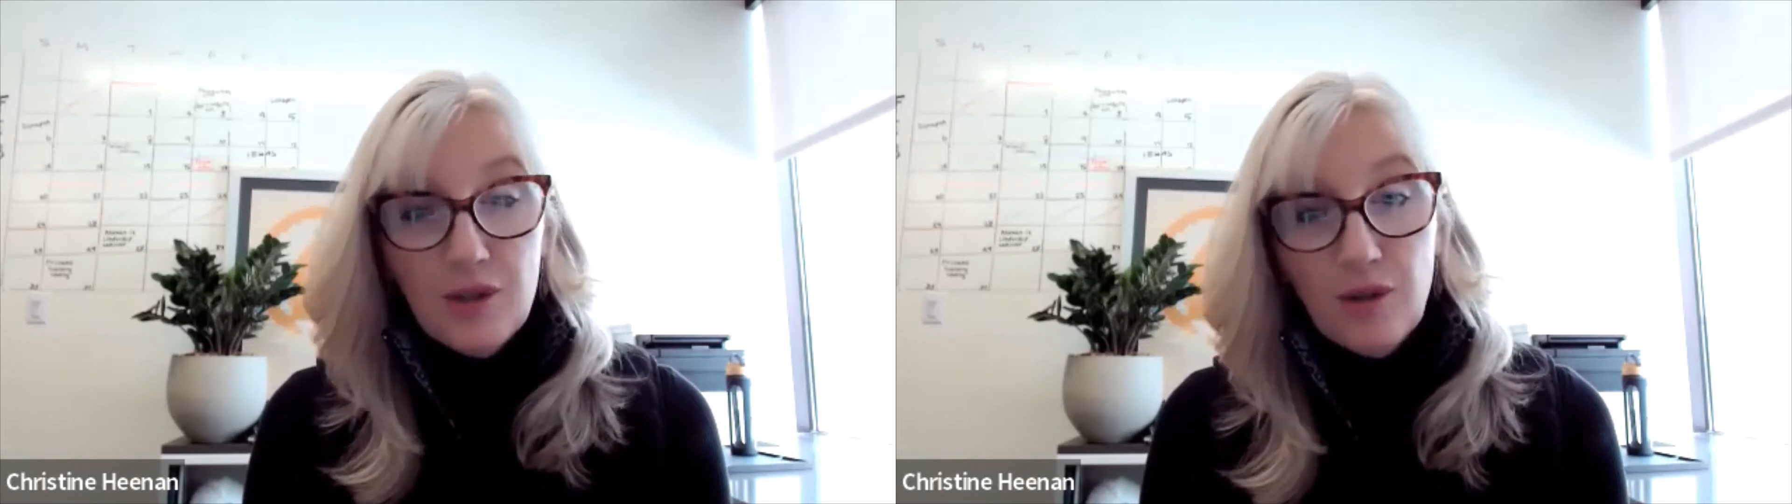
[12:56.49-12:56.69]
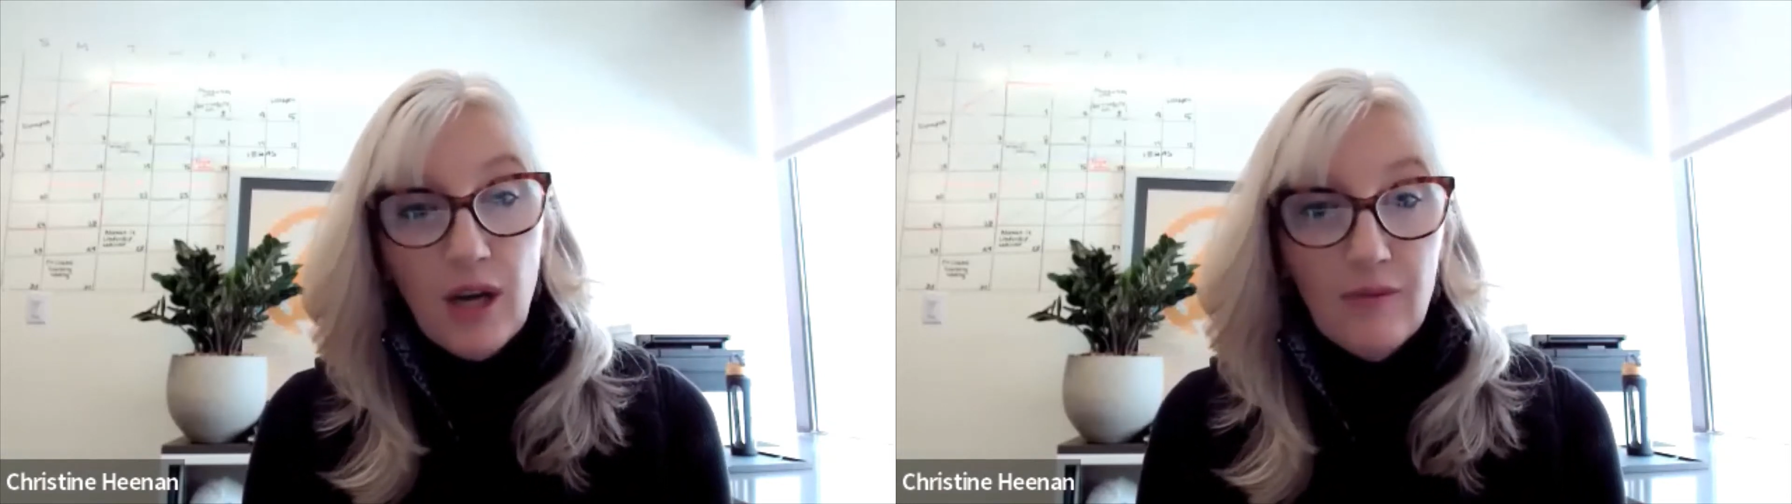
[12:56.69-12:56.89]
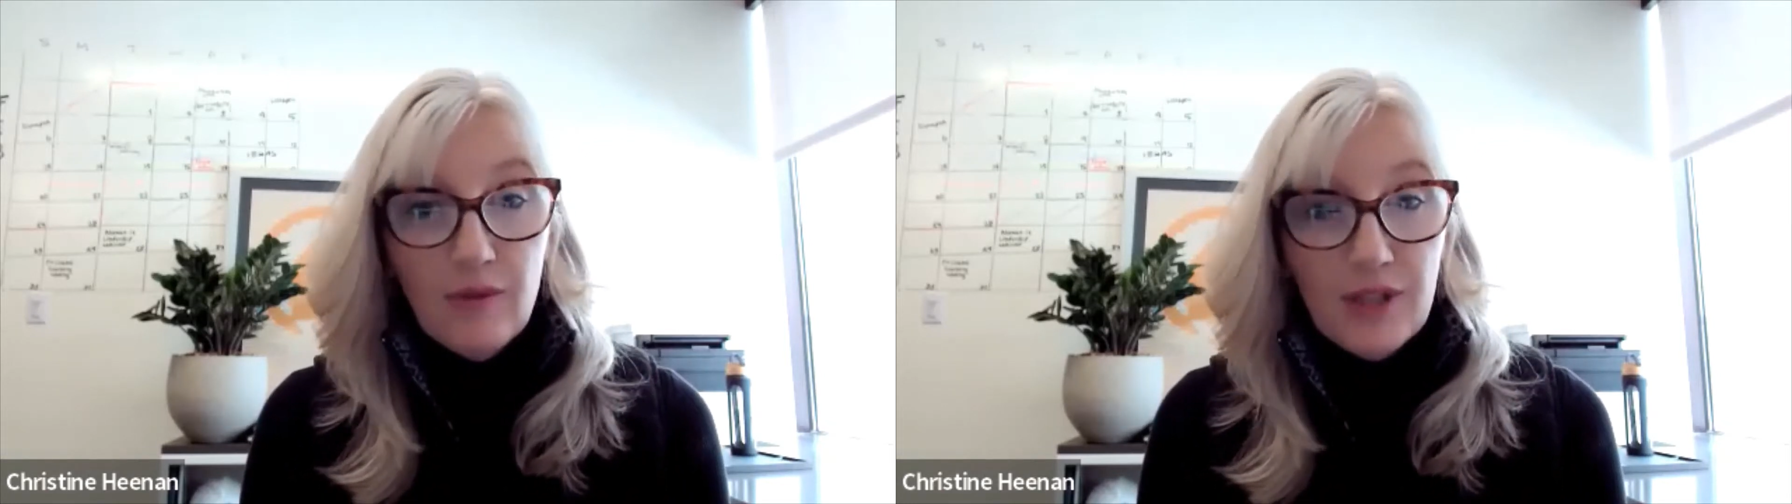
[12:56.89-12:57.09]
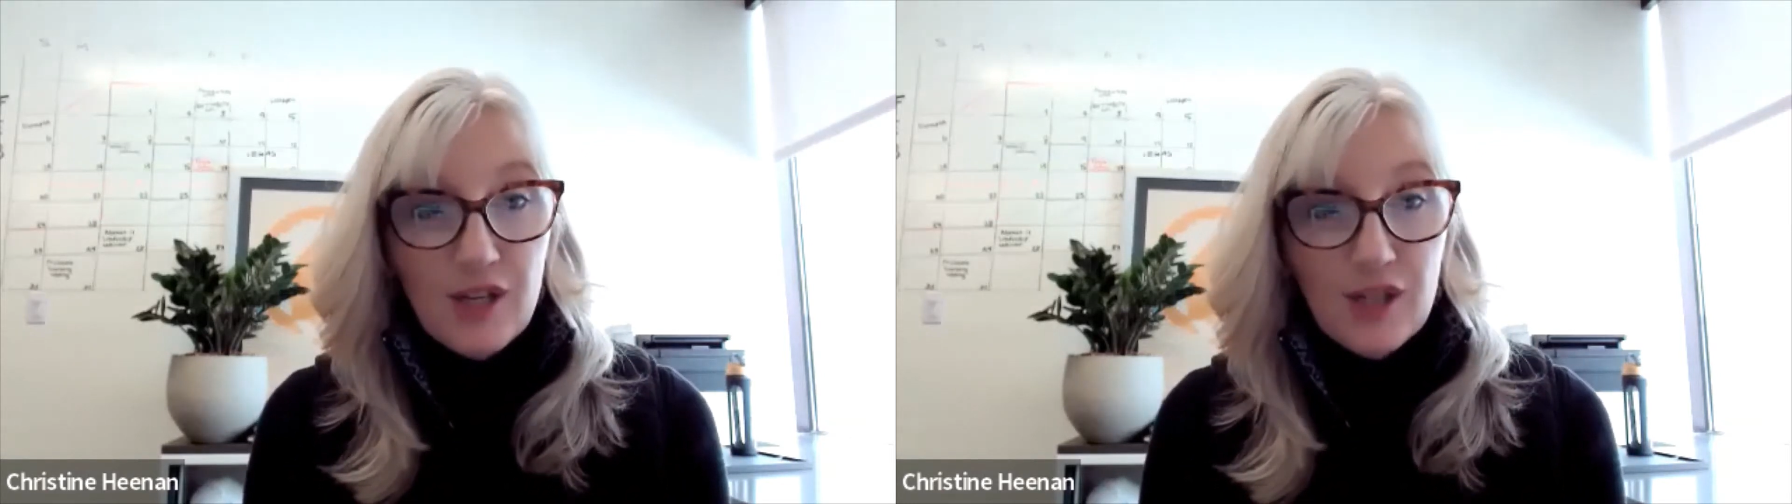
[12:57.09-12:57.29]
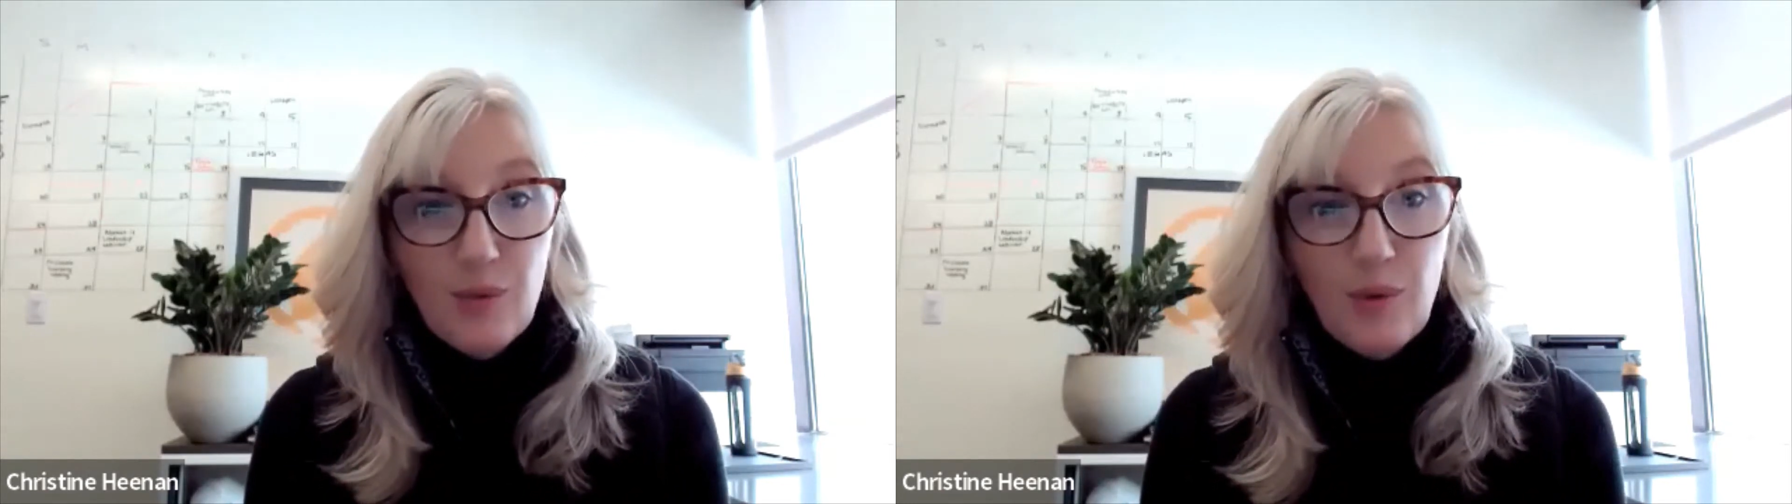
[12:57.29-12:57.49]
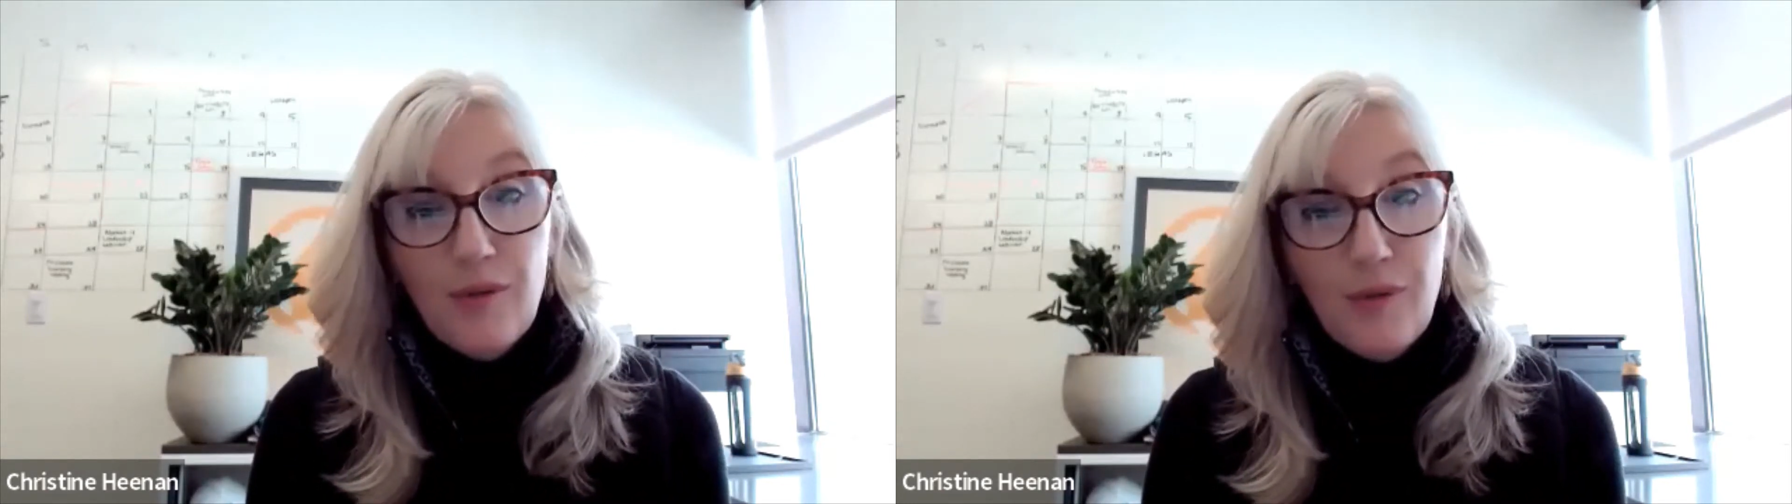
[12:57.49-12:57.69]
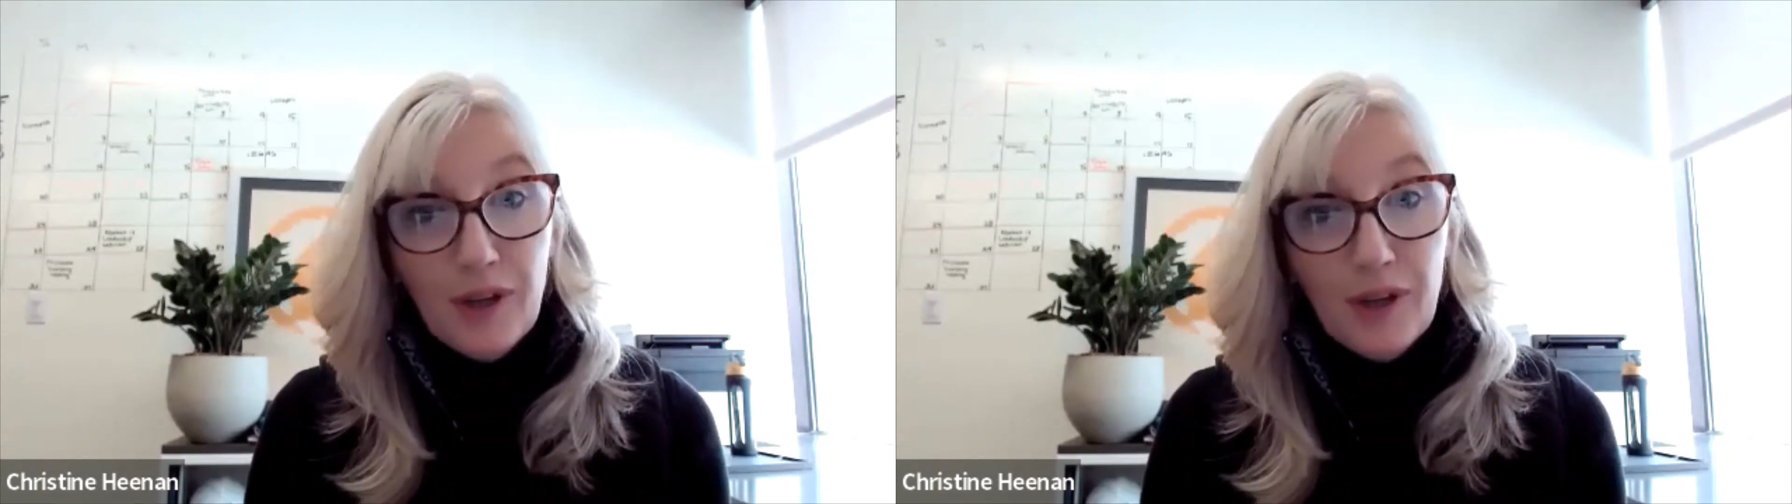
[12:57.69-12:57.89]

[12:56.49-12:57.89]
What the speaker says: or conversations where you feel like